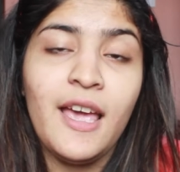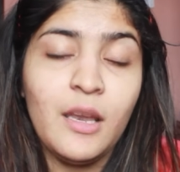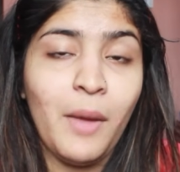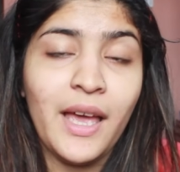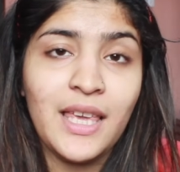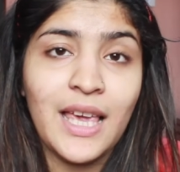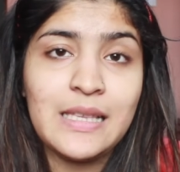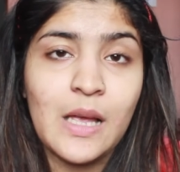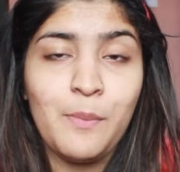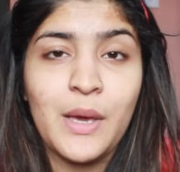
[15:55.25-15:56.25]
In my
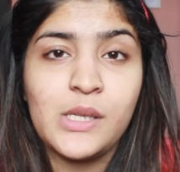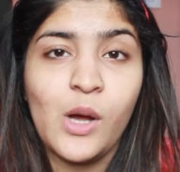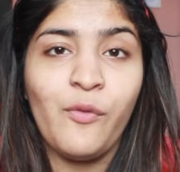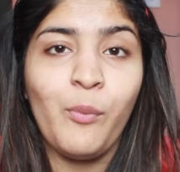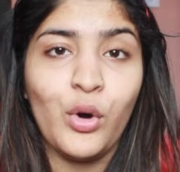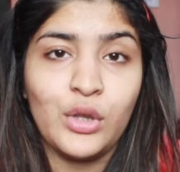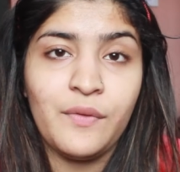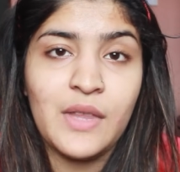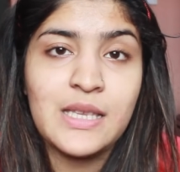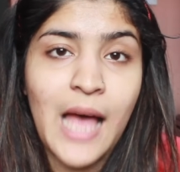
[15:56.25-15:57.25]
case, a mix of both
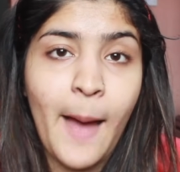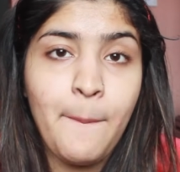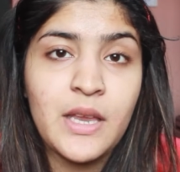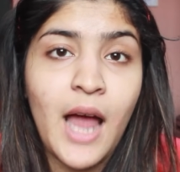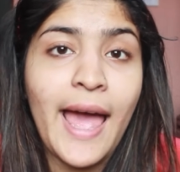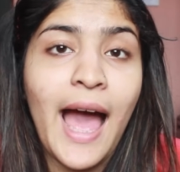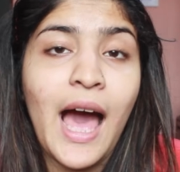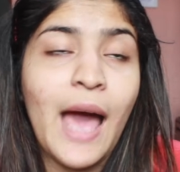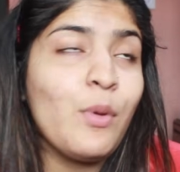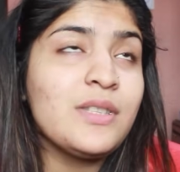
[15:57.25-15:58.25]
of this happened.
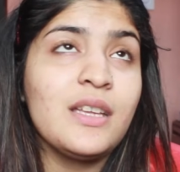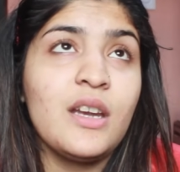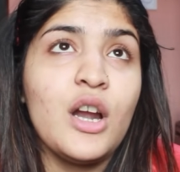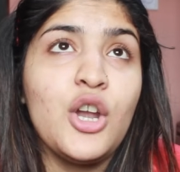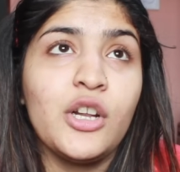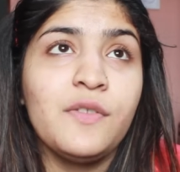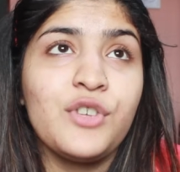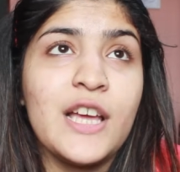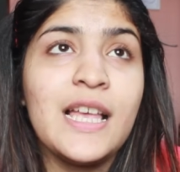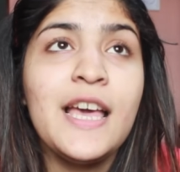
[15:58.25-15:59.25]
I was under a lot of
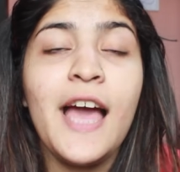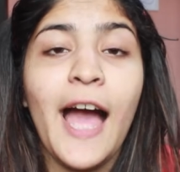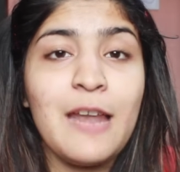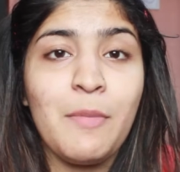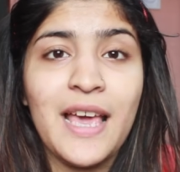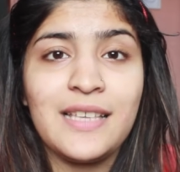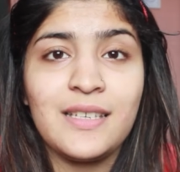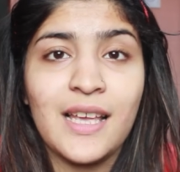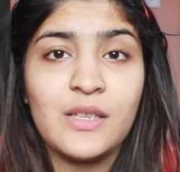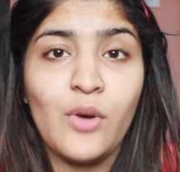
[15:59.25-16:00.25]
stress and my
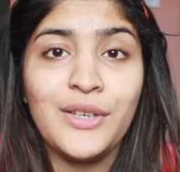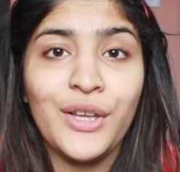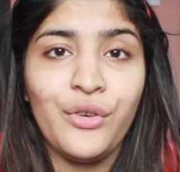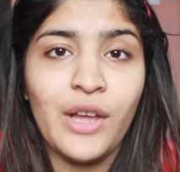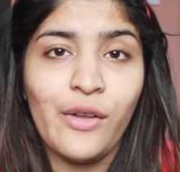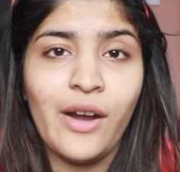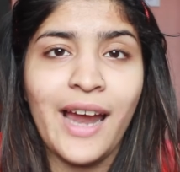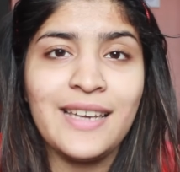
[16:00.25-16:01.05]
exercise got irregular.